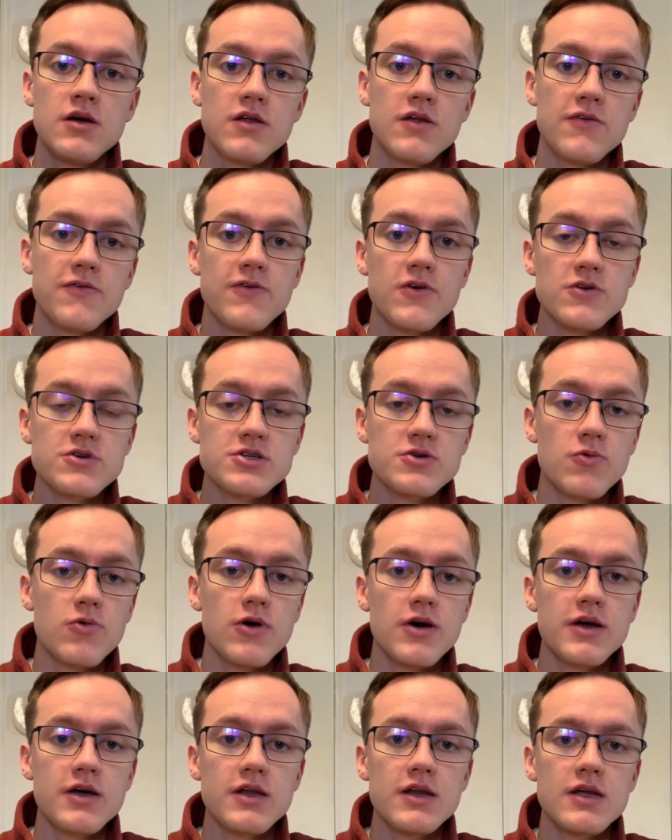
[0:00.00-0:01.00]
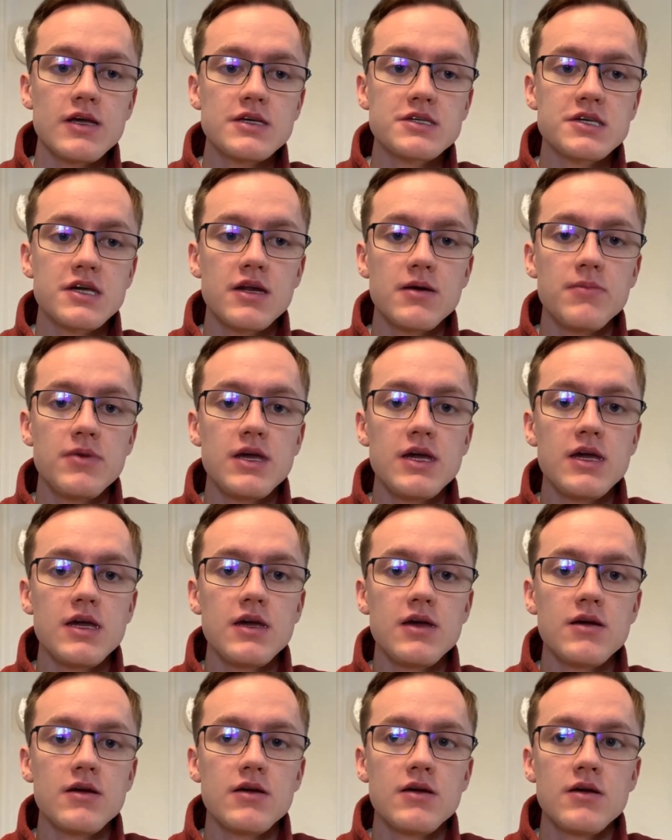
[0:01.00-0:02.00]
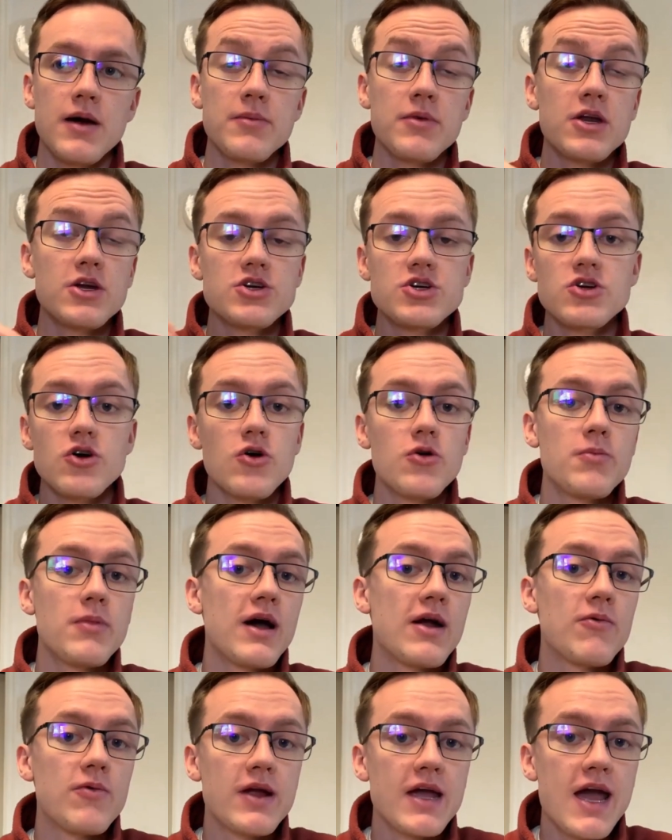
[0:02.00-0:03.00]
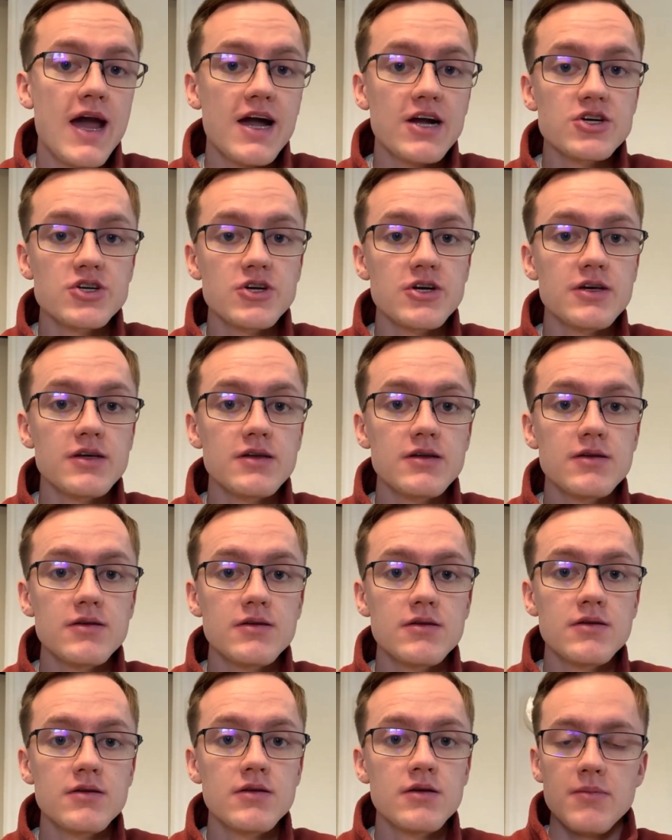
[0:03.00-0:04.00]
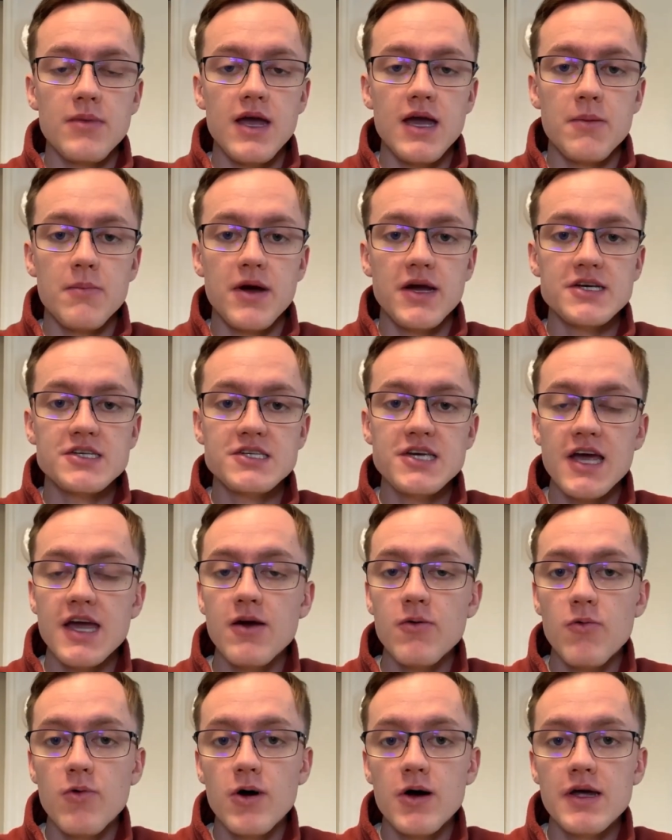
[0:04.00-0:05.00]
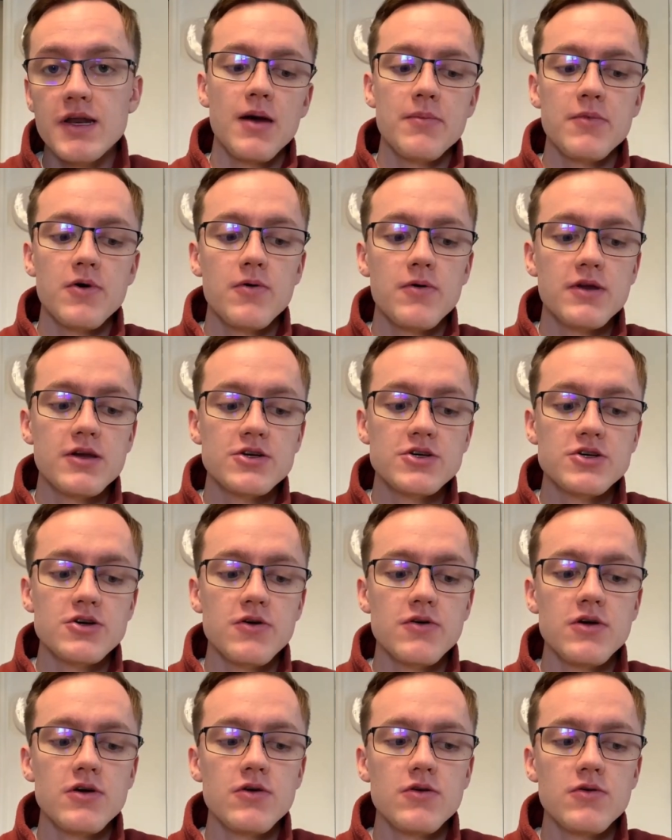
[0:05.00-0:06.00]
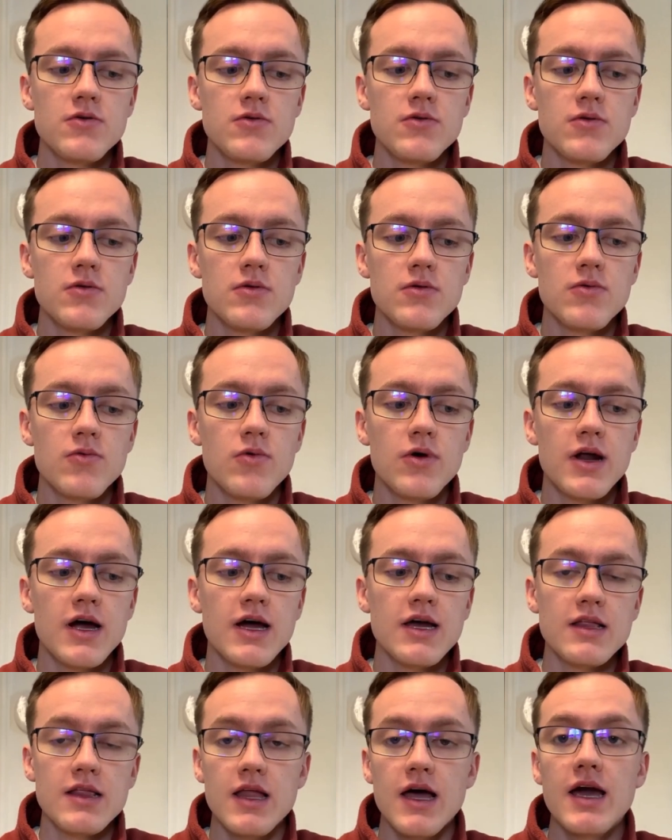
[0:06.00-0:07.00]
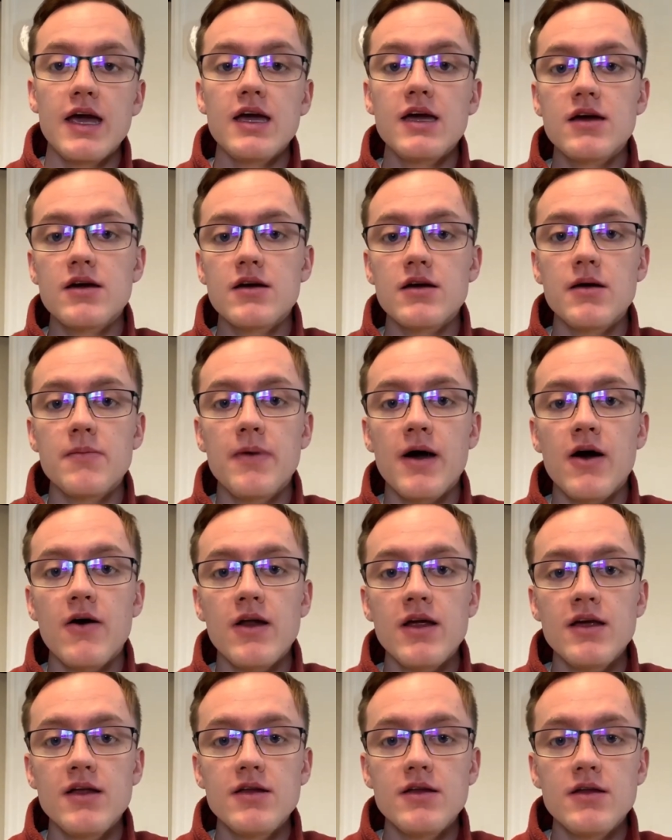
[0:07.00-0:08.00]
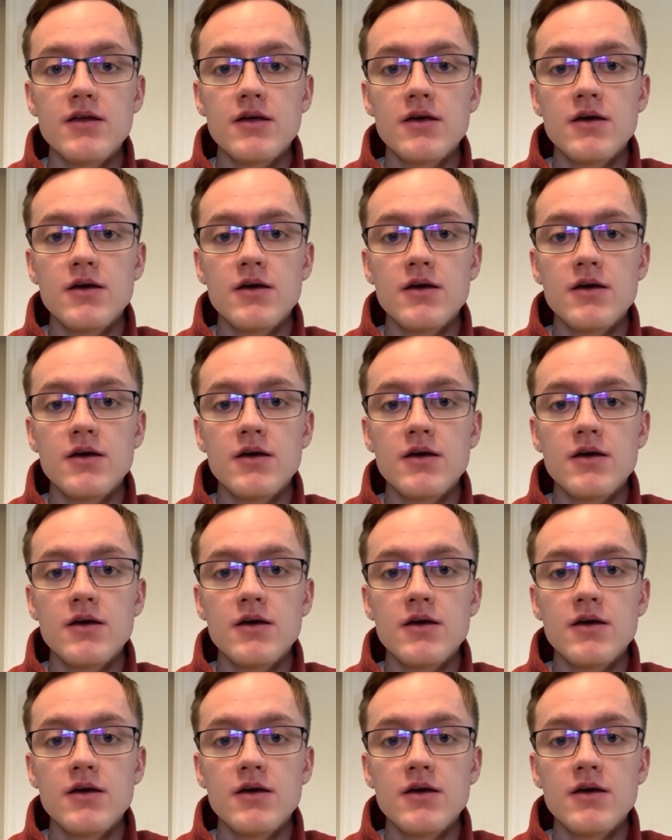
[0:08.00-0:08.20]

The first one is going to be, I'm going to show my reaction. And my second one, I'm going to show you what I like about it.